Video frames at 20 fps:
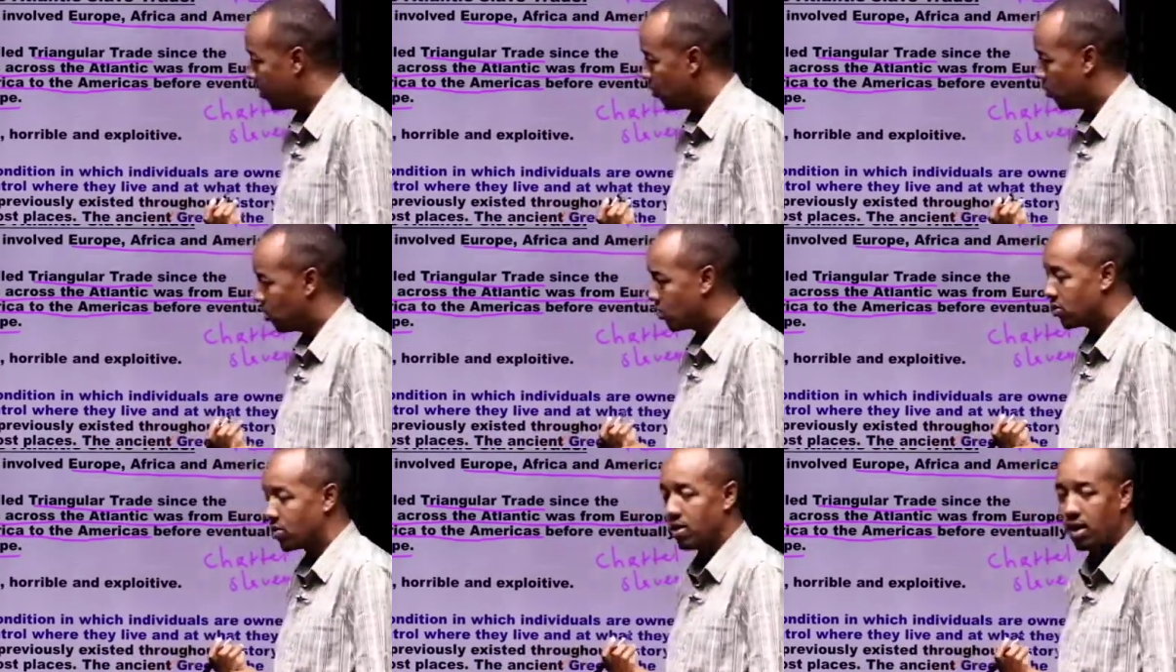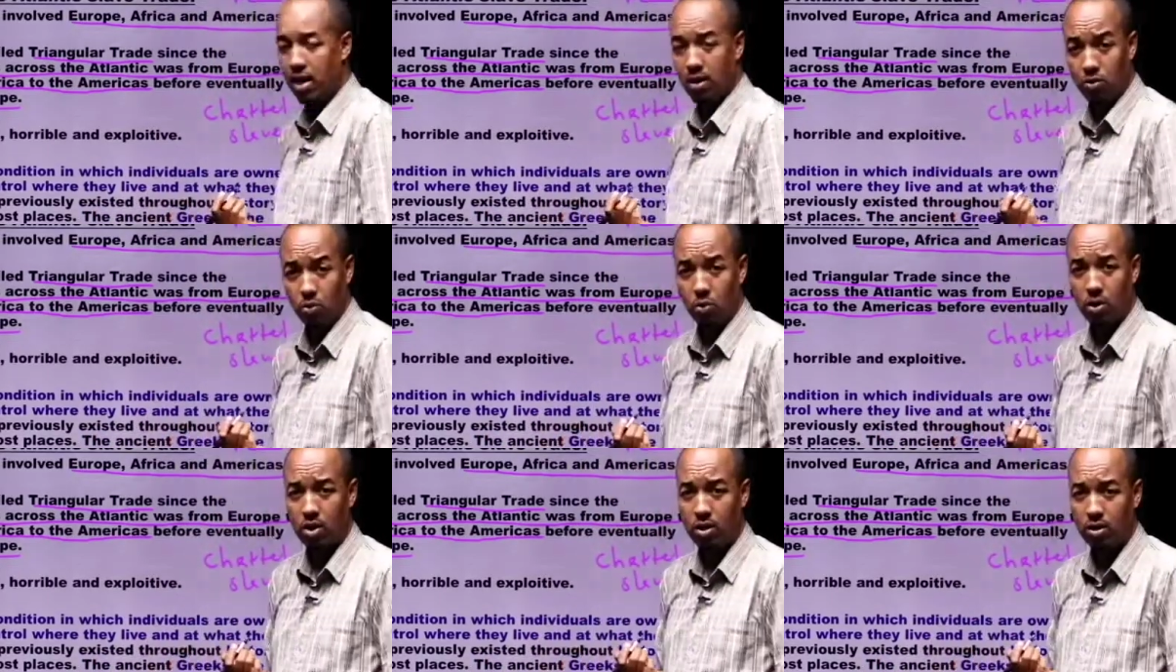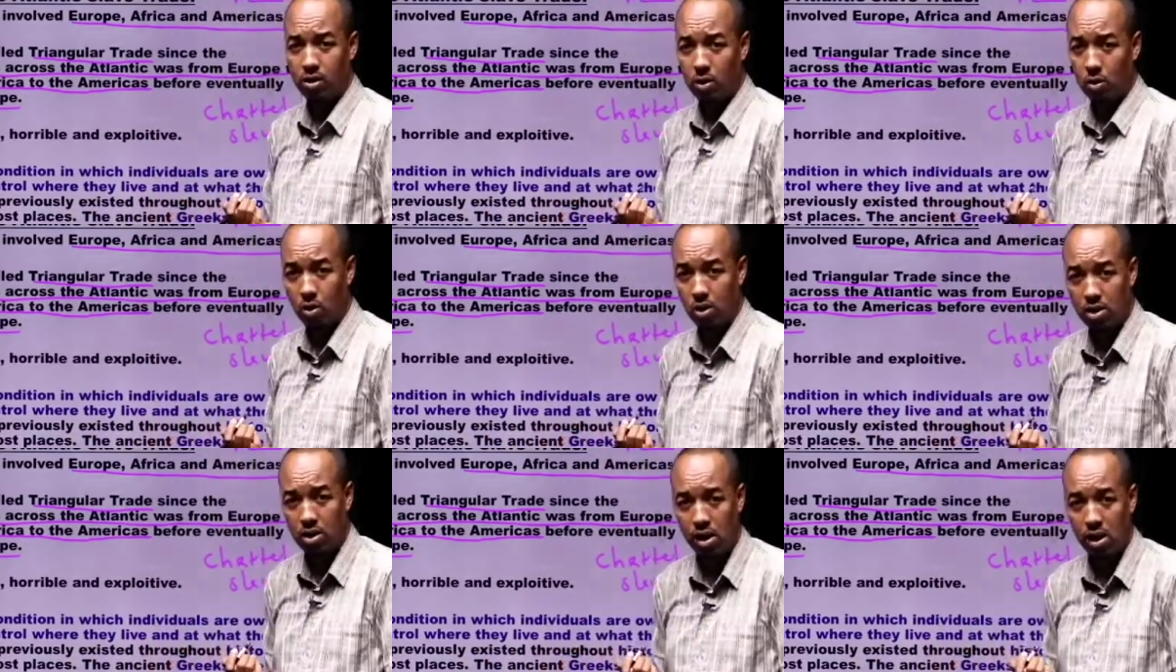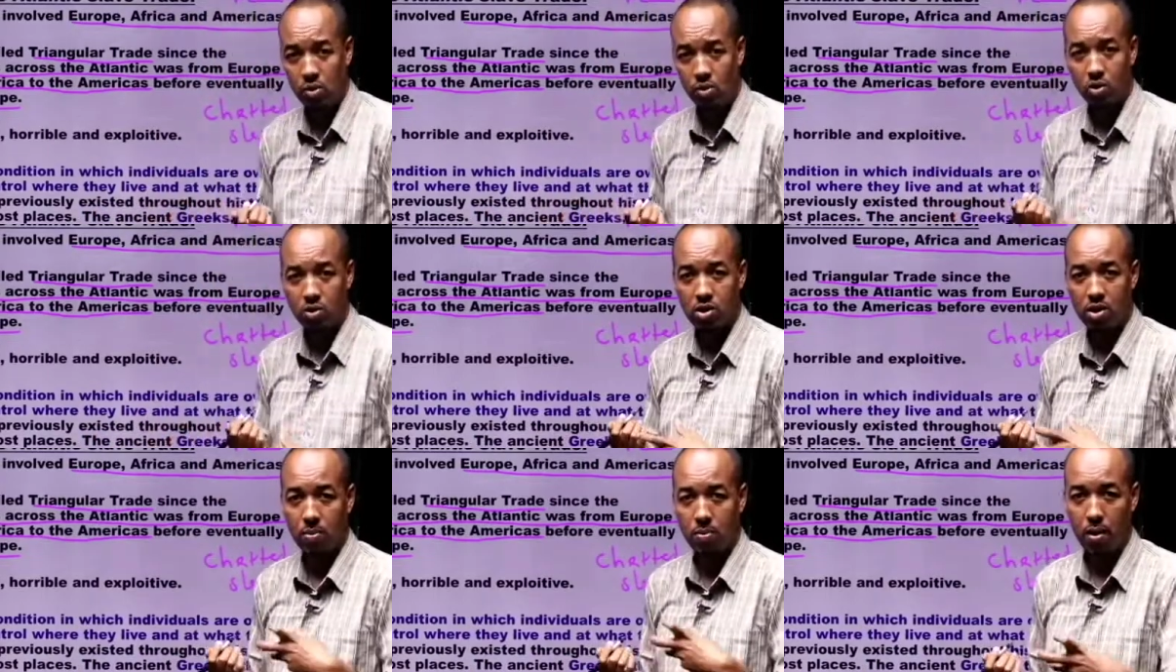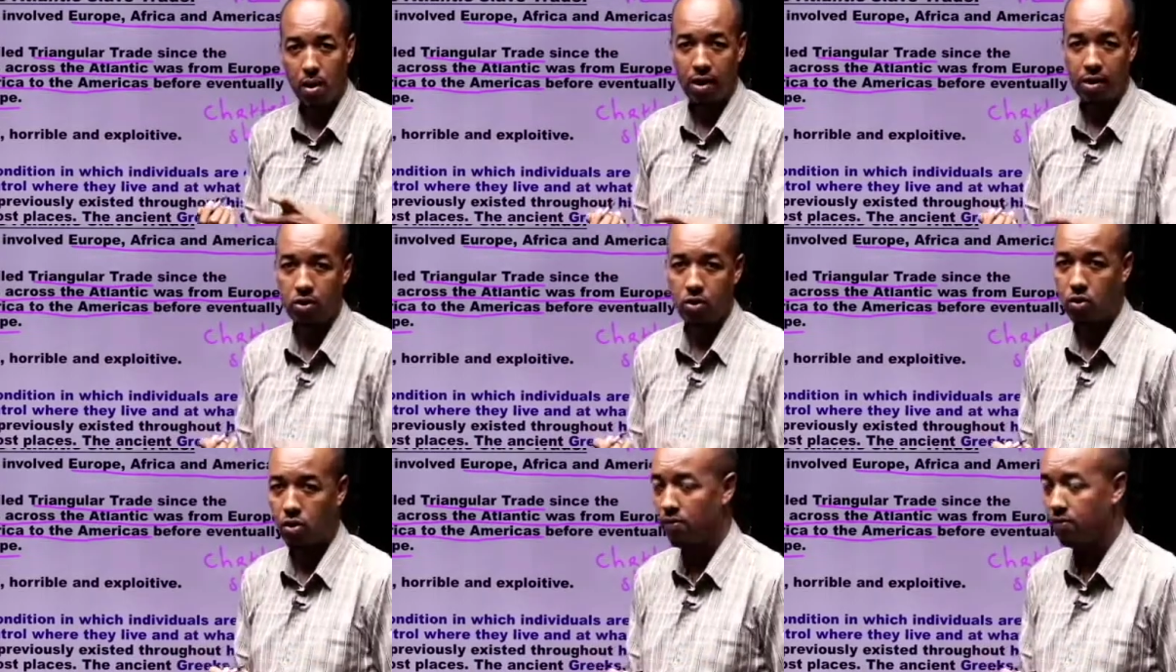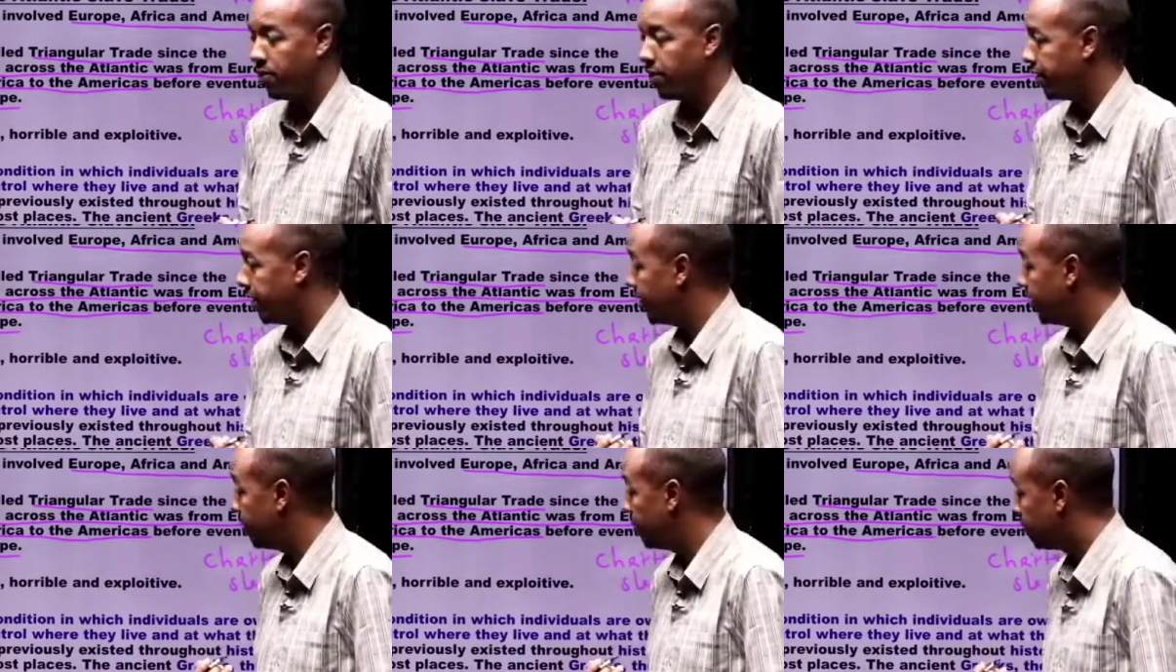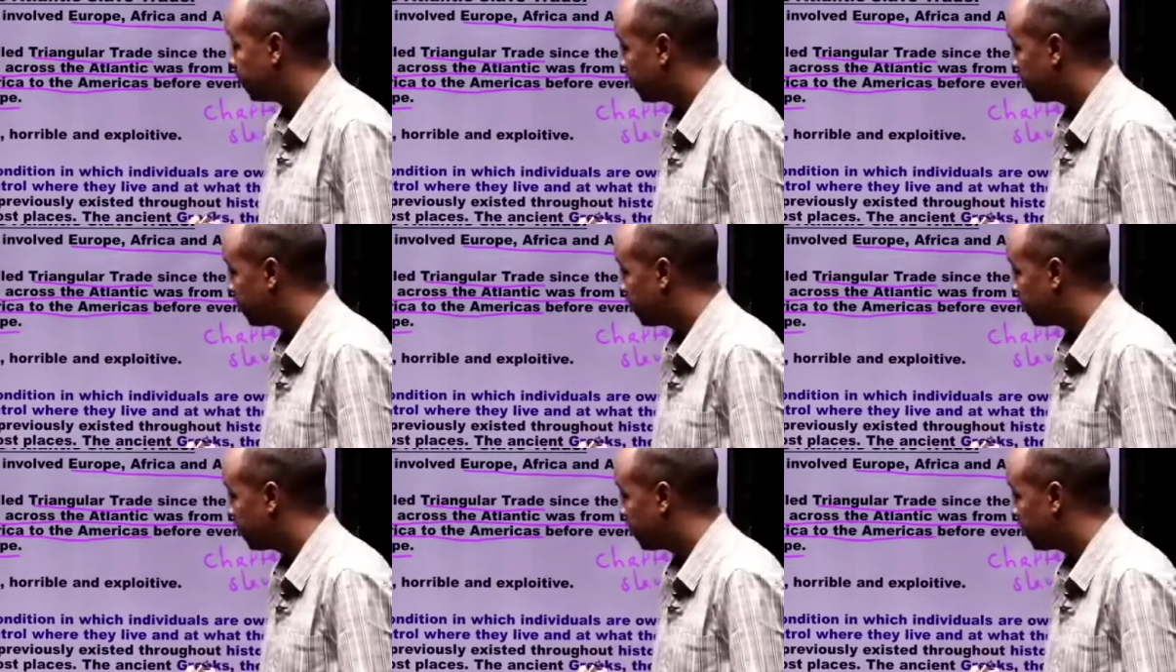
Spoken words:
was that one, the one that was applied to Africa.